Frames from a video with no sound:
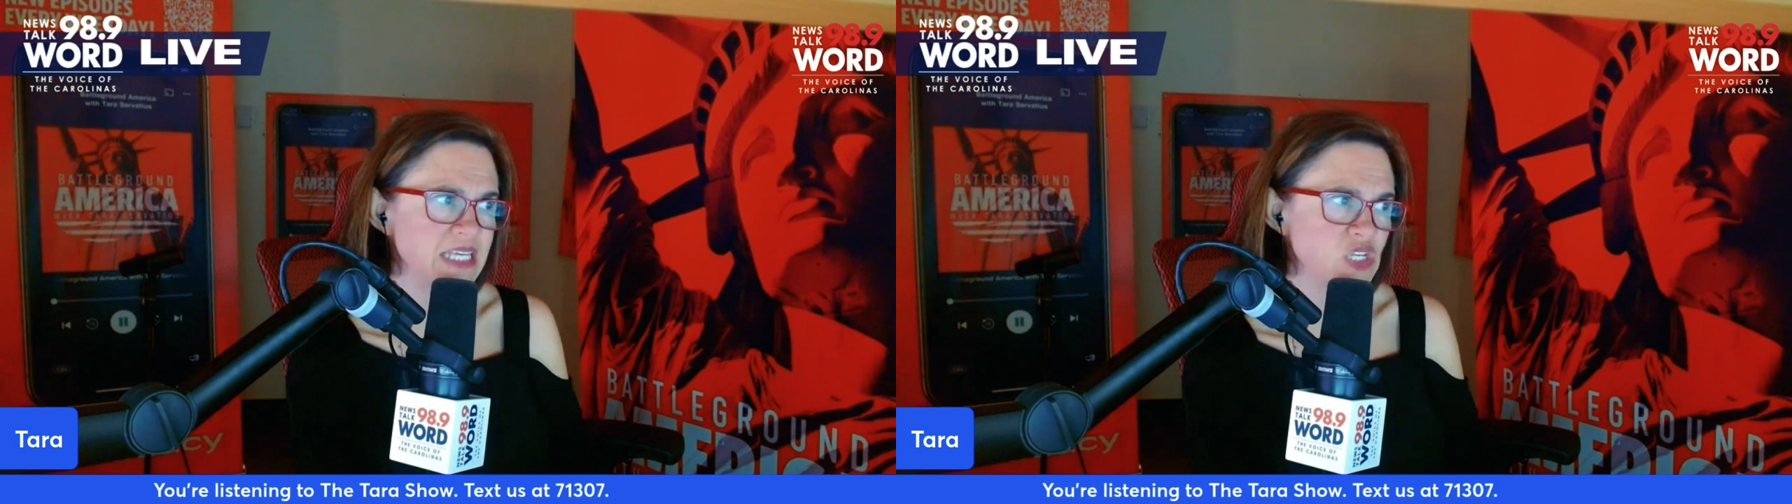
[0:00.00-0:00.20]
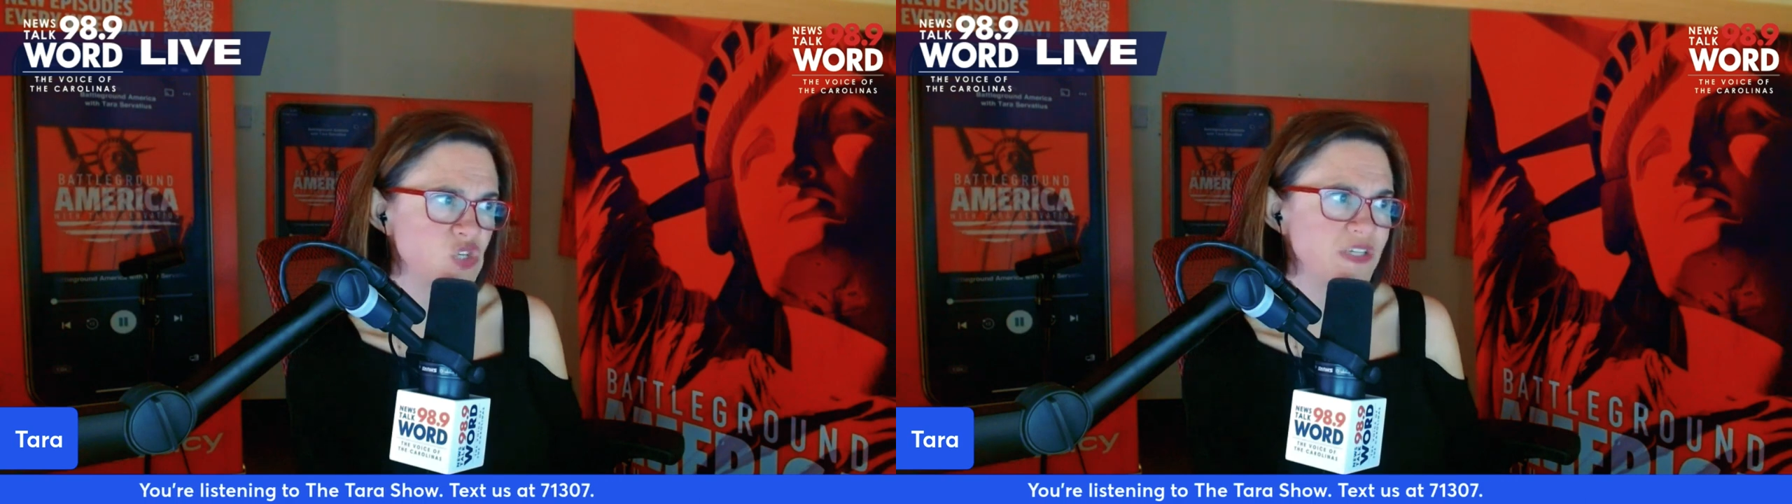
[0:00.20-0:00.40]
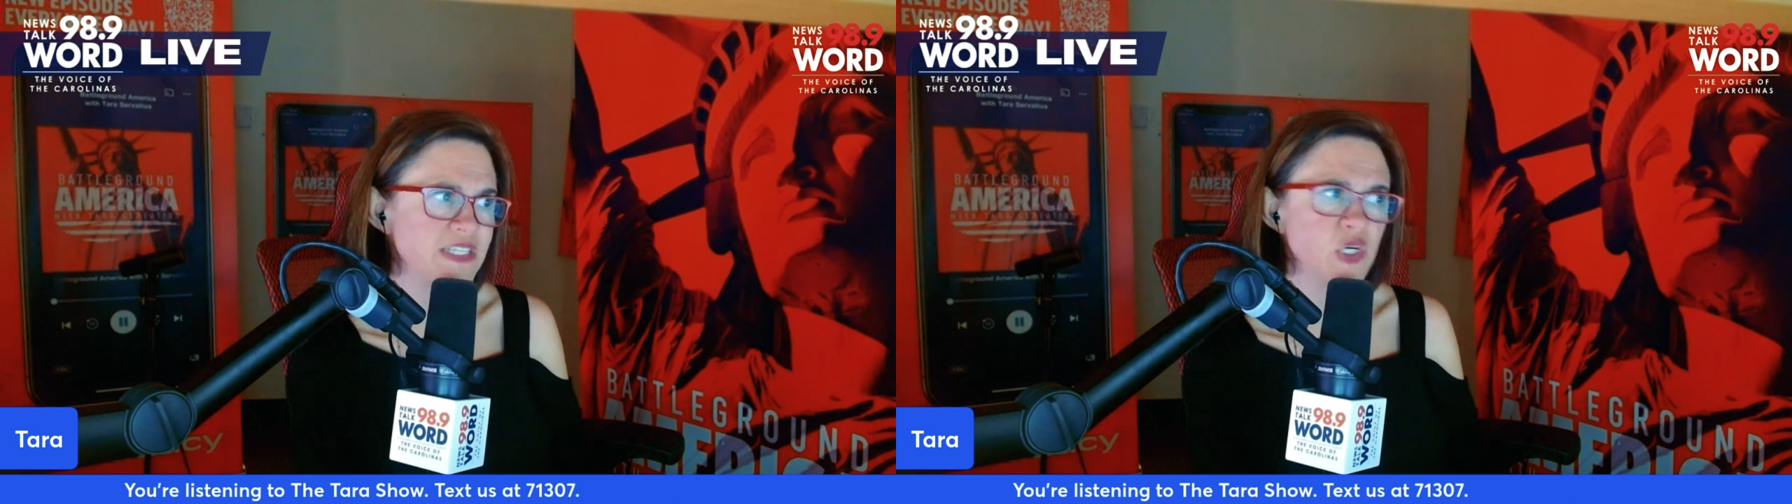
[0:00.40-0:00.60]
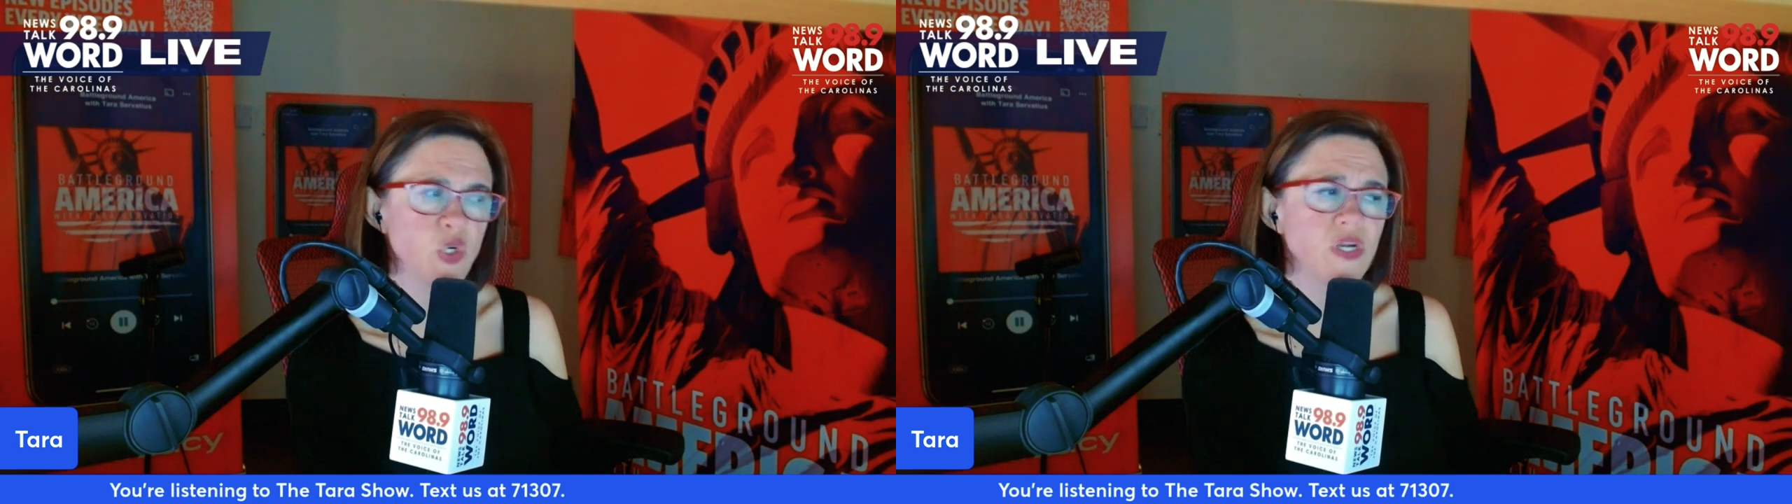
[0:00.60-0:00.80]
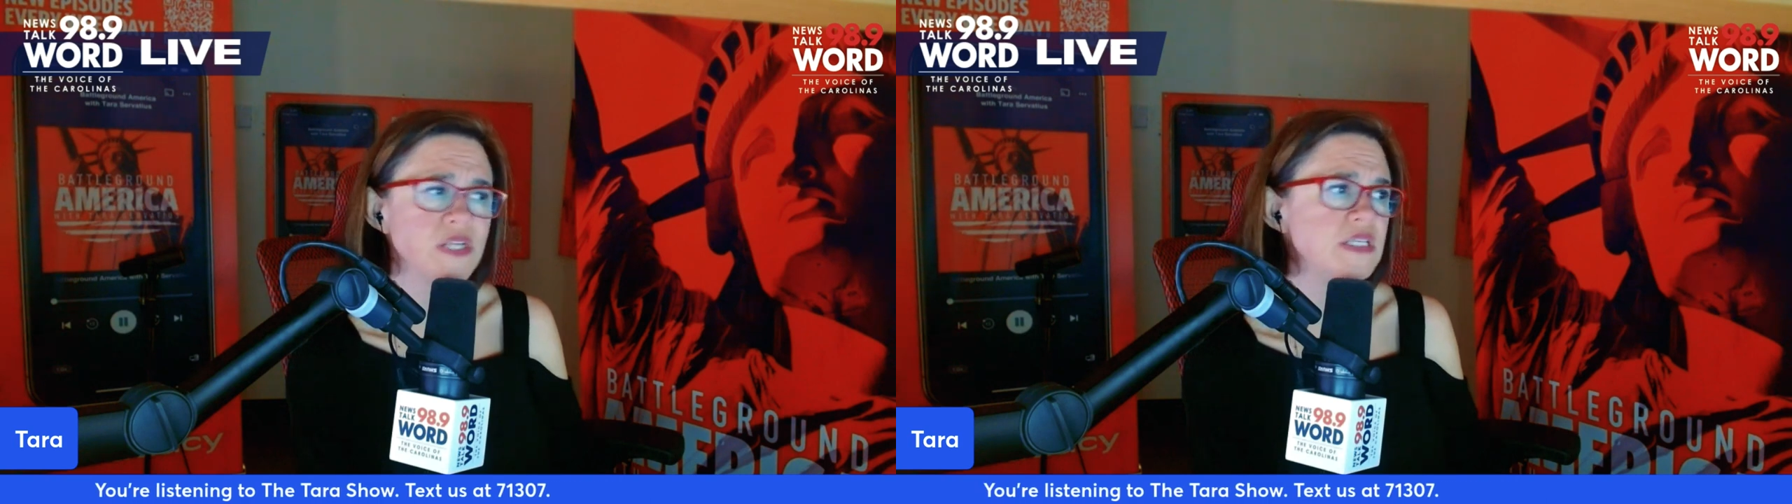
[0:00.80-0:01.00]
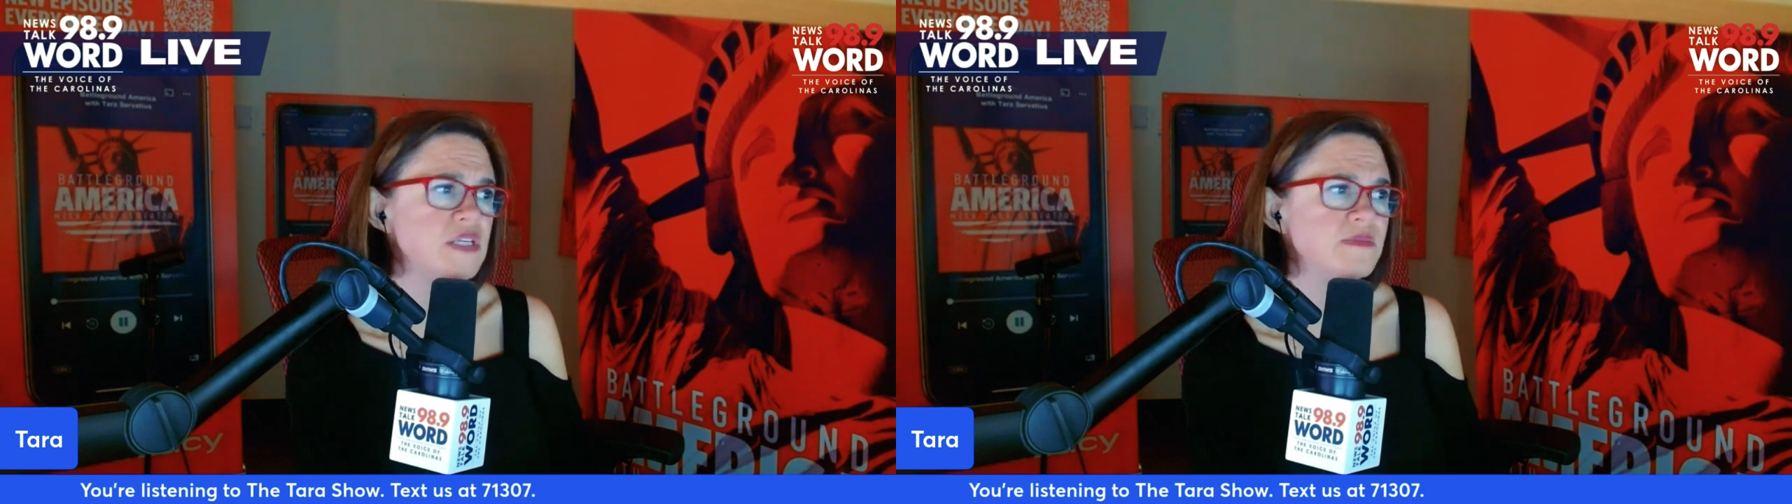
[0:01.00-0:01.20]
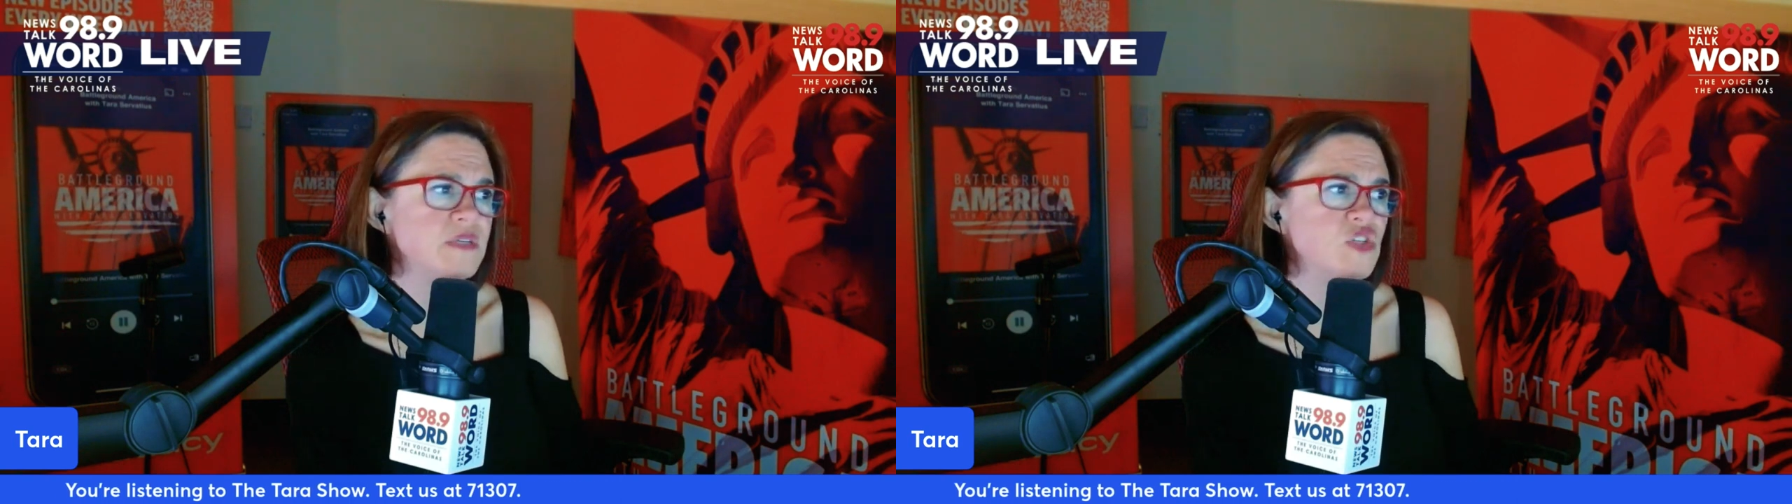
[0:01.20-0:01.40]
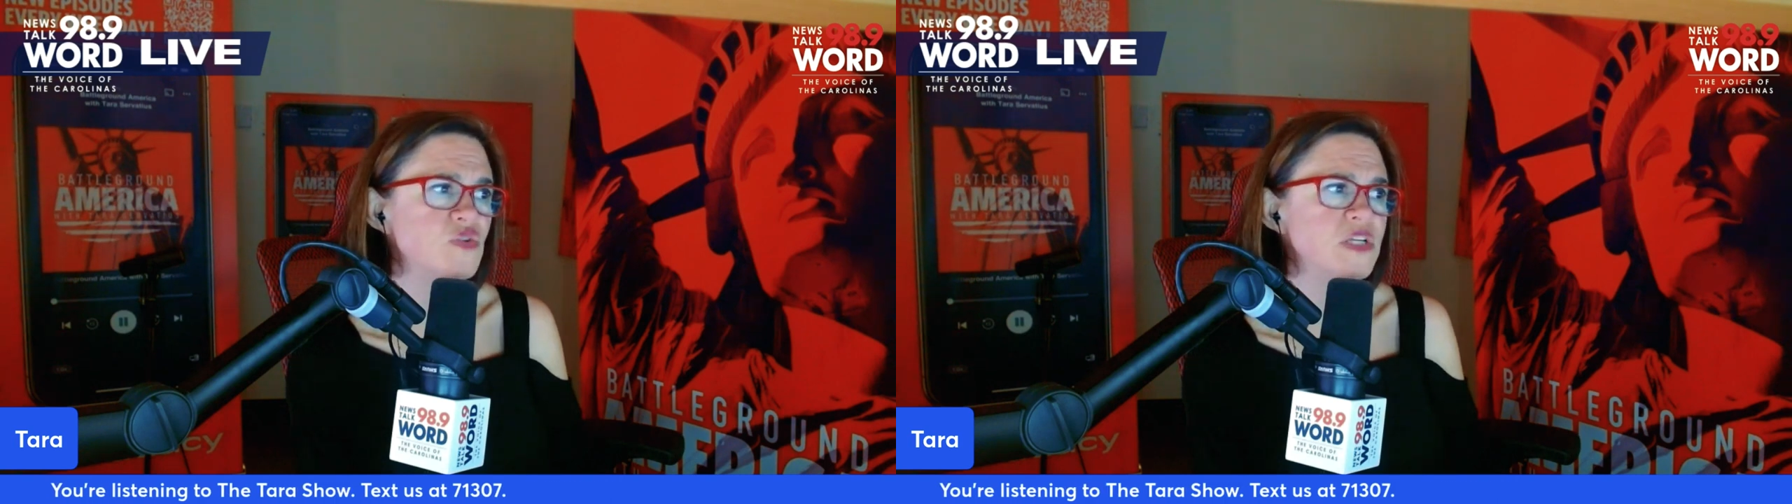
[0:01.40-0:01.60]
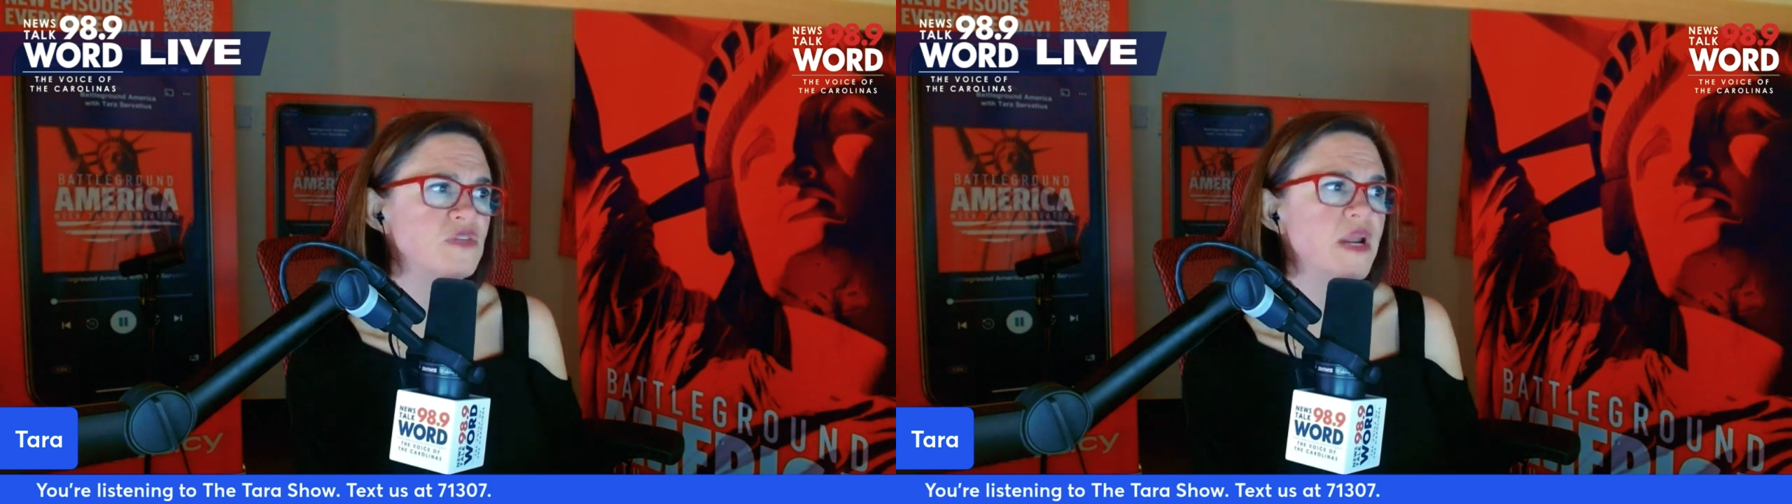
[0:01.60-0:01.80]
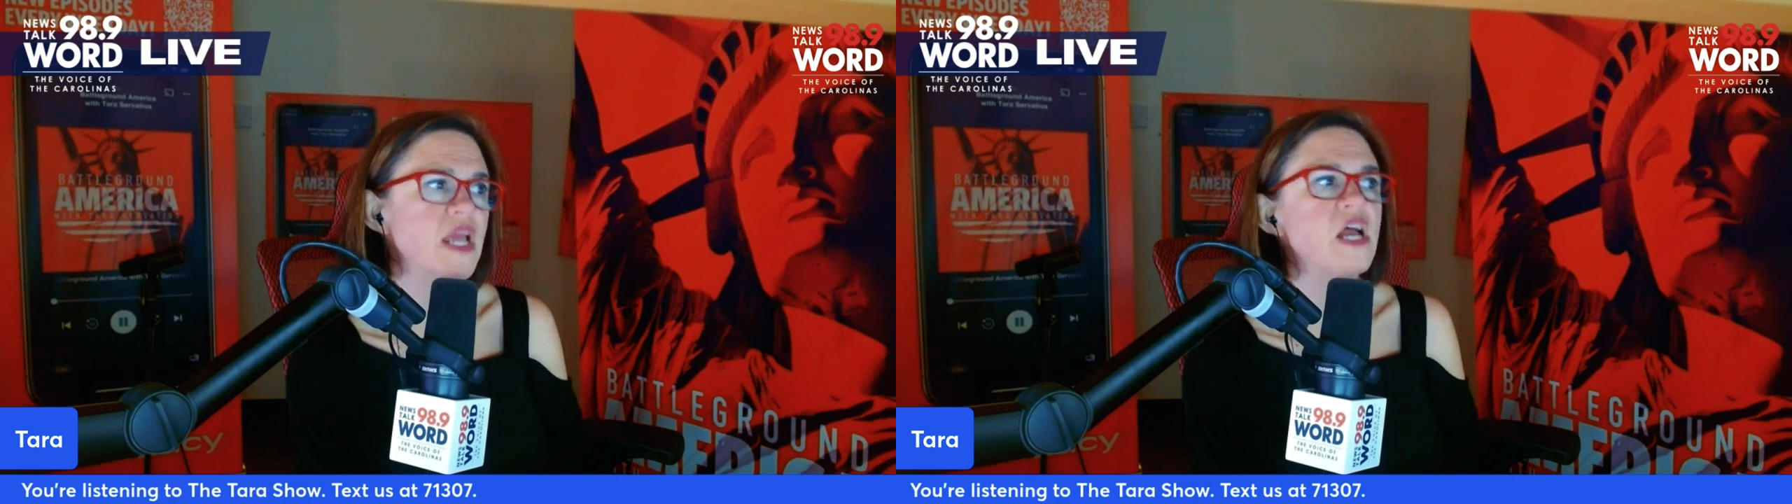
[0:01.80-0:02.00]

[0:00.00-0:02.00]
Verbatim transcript: interest and criticism since 2020.